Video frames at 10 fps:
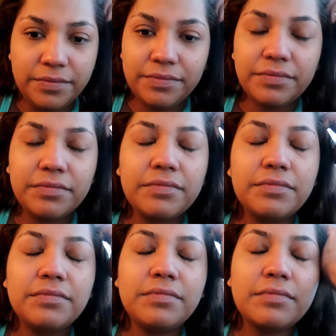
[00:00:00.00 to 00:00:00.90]

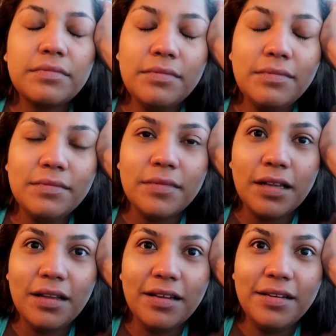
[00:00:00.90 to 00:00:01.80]

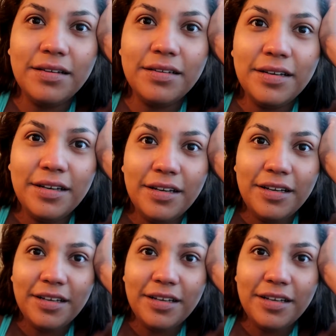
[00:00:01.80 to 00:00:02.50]
(silence)